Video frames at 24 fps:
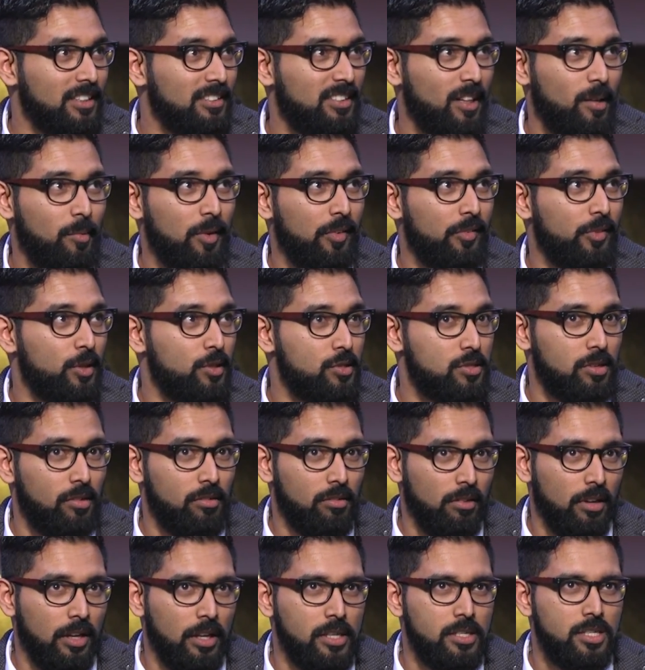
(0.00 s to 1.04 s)
Some of you are
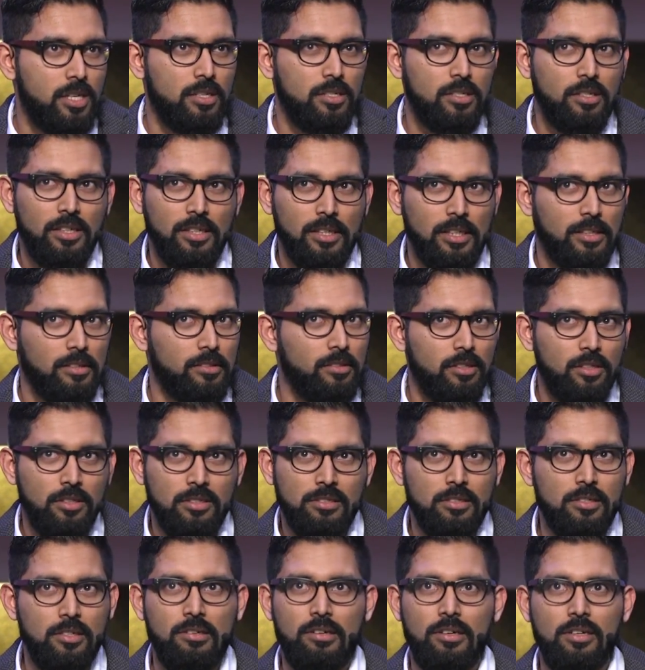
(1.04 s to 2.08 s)
so religious, you're like, you
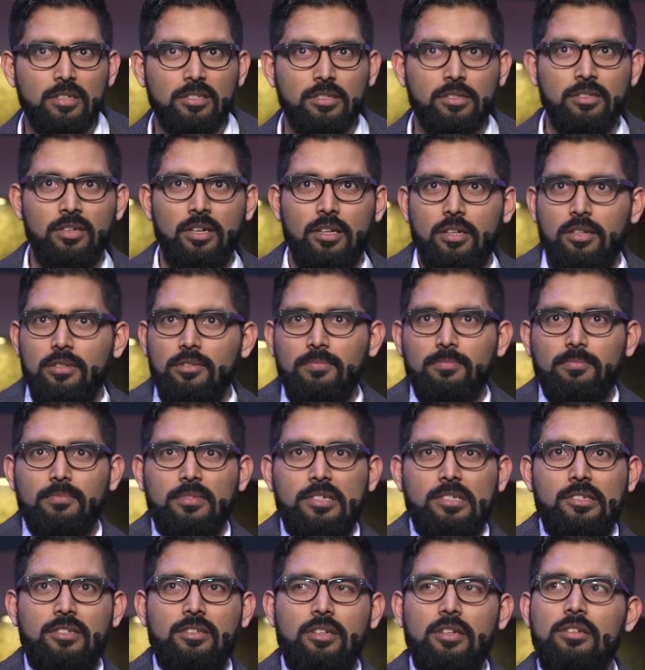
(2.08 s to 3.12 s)
don't turn on a song. huh?
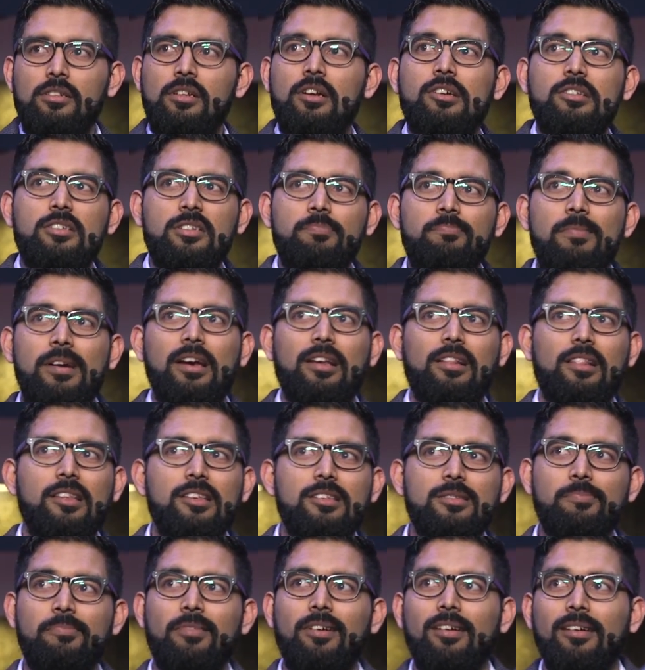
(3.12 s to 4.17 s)
I shall not smile
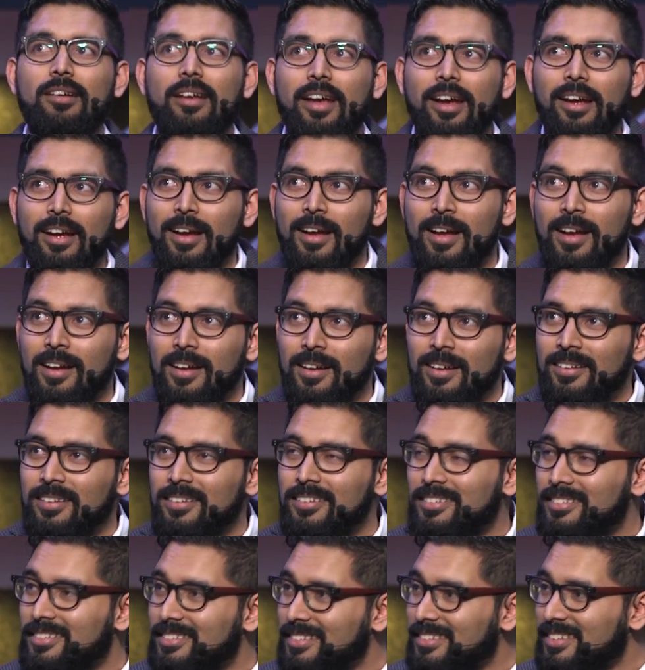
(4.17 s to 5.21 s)
this morning.
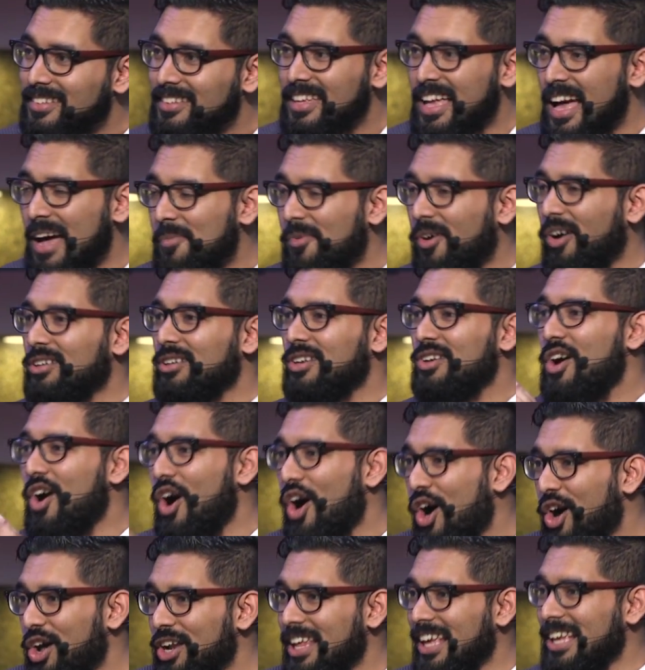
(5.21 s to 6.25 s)
Come on,
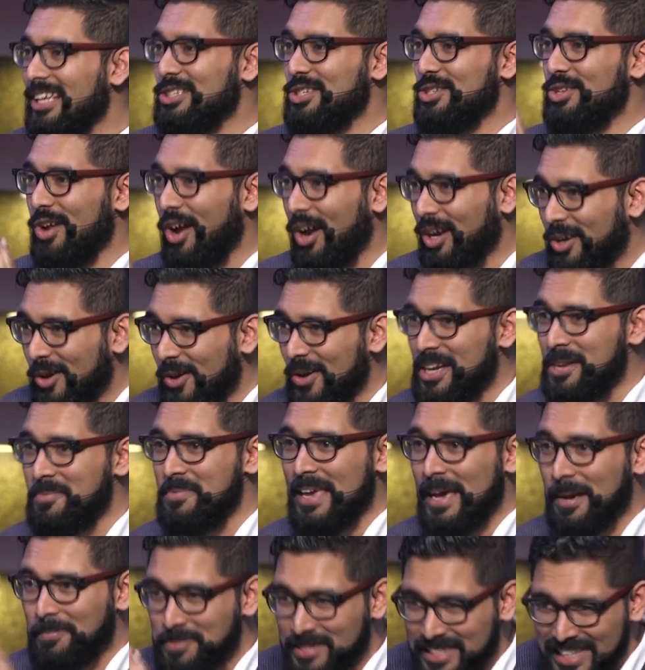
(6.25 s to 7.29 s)
God is not going to
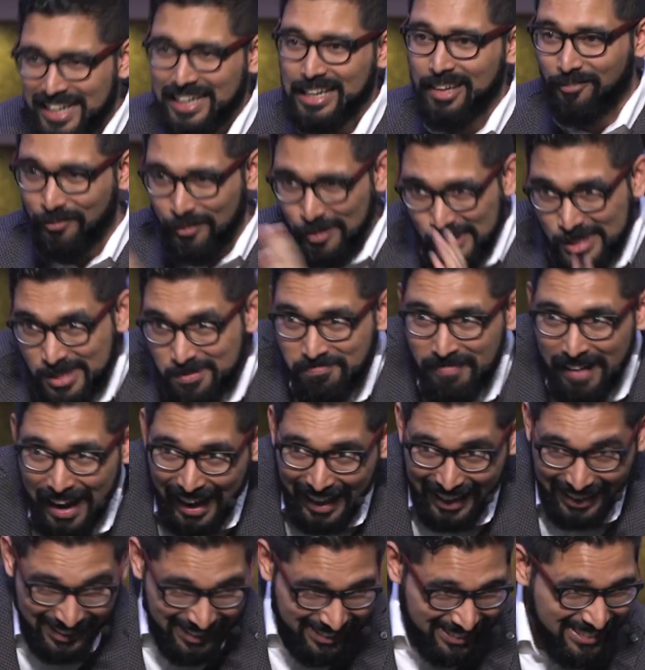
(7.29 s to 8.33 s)
be upset if you
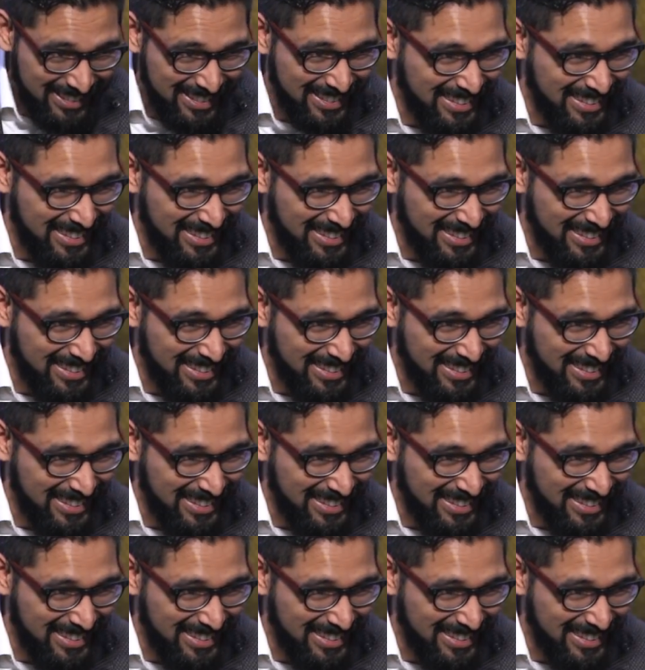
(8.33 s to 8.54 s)
smile.